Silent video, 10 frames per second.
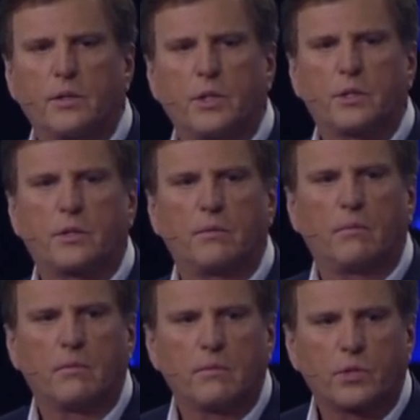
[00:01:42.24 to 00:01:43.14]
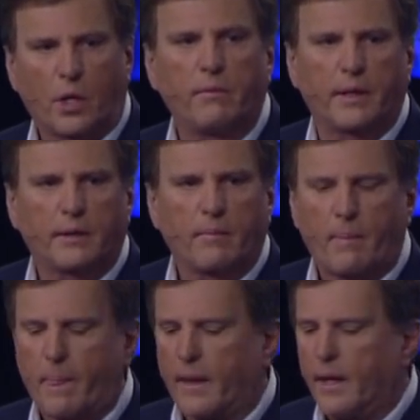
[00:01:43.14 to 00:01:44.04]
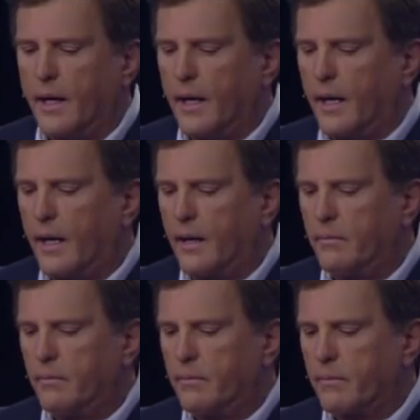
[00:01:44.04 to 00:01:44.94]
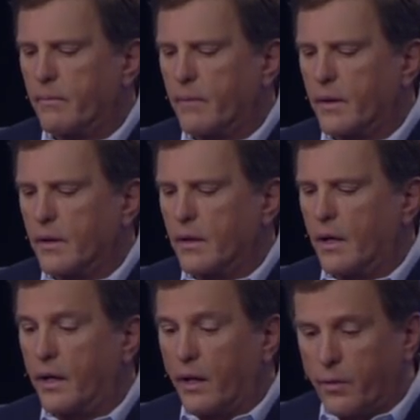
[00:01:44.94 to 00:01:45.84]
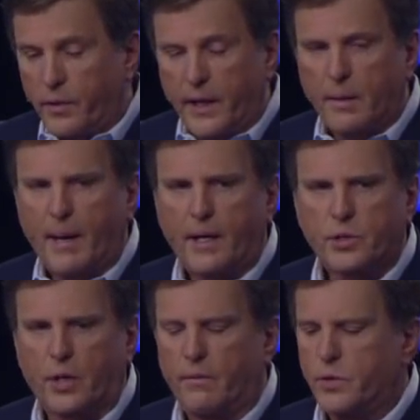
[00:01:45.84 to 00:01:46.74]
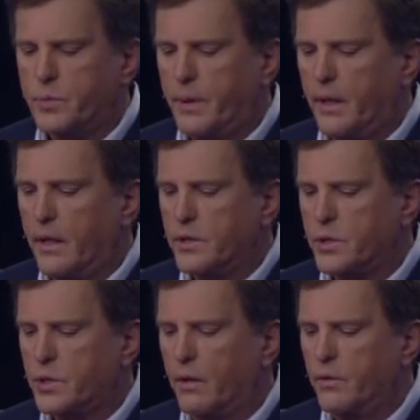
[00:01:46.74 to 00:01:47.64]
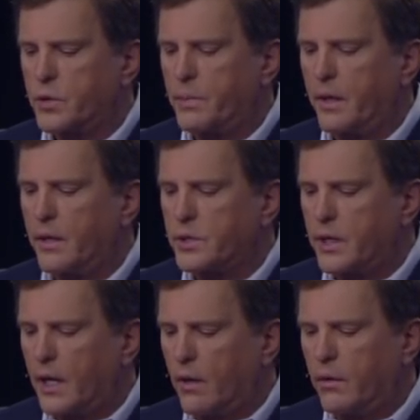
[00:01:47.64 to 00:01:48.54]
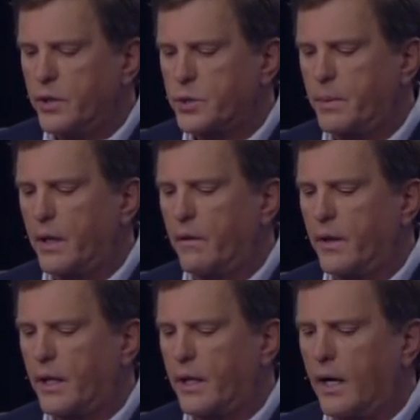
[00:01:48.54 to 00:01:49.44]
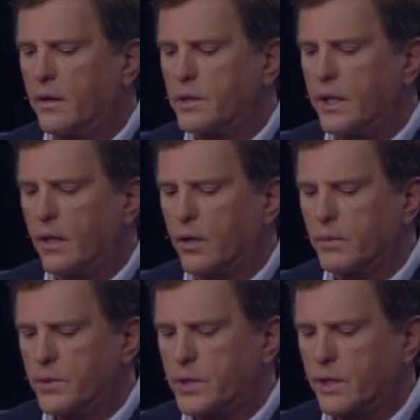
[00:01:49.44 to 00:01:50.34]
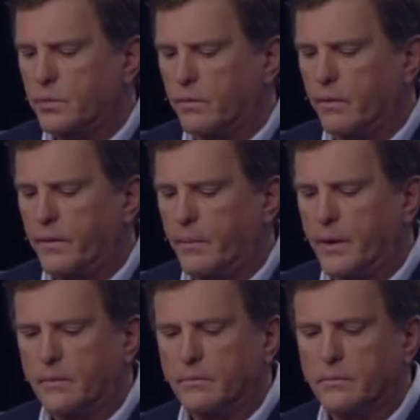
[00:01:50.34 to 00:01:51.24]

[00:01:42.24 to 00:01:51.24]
it's just serving. Um, another thing about a servant spirit is a servant spirit is the only spirit that can guarantee ultimate sexual fulfillment.